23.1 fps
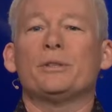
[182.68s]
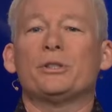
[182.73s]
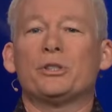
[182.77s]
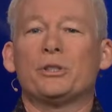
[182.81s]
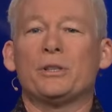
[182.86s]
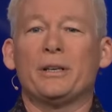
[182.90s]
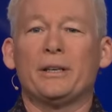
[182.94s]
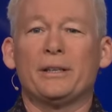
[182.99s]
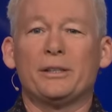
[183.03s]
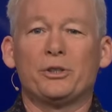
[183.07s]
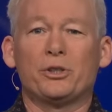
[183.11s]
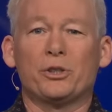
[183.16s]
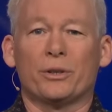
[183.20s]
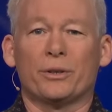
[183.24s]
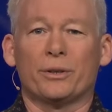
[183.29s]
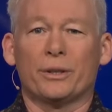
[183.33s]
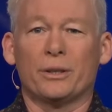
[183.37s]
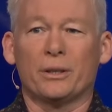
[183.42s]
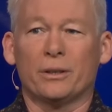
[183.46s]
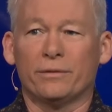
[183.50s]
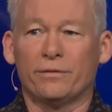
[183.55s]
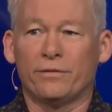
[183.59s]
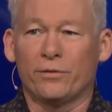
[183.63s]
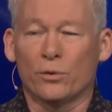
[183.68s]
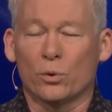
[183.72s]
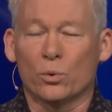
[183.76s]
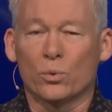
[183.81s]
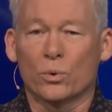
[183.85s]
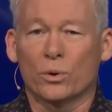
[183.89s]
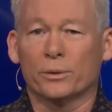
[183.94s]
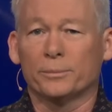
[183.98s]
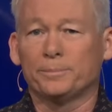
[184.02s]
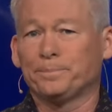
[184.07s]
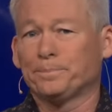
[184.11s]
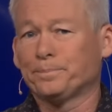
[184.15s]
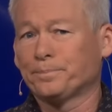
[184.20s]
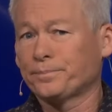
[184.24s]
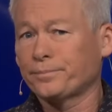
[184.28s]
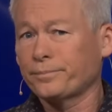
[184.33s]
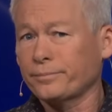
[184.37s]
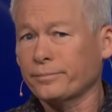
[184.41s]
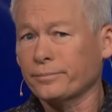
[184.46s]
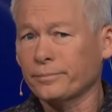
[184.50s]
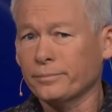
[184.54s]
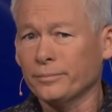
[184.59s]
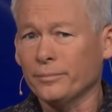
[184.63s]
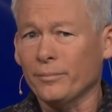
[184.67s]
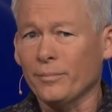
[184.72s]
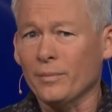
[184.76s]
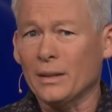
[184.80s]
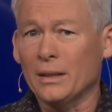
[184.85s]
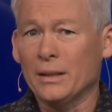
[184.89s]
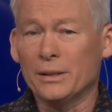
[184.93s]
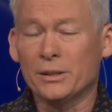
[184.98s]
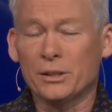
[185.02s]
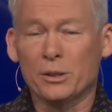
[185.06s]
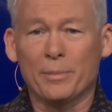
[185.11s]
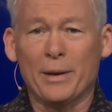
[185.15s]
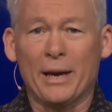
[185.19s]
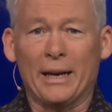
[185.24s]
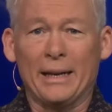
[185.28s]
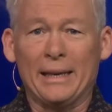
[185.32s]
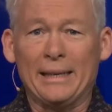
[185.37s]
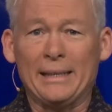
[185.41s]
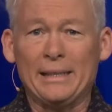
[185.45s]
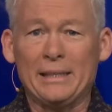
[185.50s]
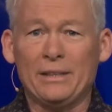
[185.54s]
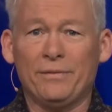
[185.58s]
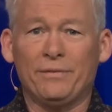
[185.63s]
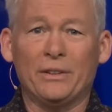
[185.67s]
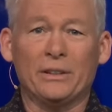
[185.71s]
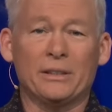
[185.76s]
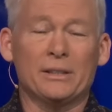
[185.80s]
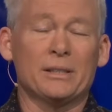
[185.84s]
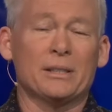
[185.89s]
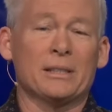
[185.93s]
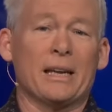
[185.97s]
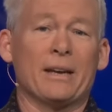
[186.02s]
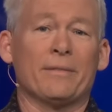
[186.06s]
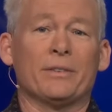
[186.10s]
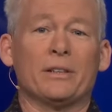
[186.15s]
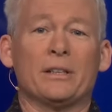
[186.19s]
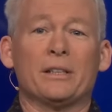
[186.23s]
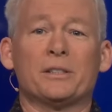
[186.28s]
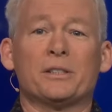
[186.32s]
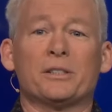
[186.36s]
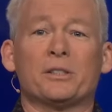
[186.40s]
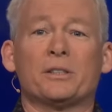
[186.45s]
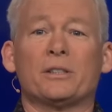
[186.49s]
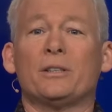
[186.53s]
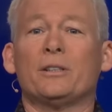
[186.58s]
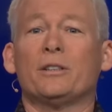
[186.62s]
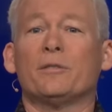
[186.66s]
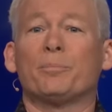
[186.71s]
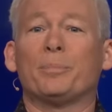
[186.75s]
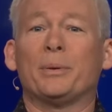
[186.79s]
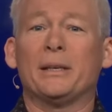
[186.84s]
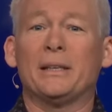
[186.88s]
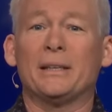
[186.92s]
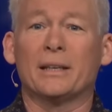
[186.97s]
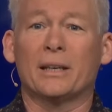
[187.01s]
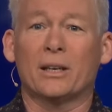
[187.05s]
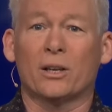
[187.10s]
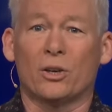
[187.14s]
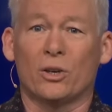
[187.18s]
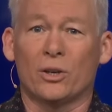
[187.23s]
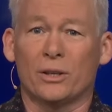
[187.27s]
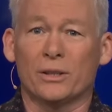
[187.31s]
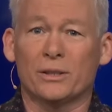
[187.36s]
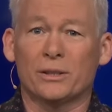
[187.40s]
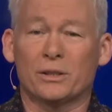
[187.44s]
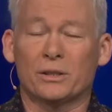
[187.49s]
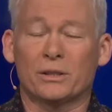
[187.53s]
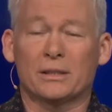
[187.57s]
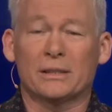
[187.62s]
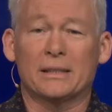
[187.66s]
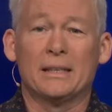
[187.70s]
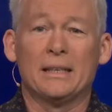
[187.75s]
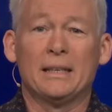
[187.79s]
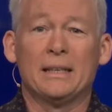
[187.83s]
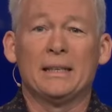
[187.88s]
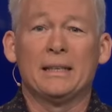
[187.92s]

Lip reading: missionary journey of four. It's about AD 57. It's the year of Pentecost.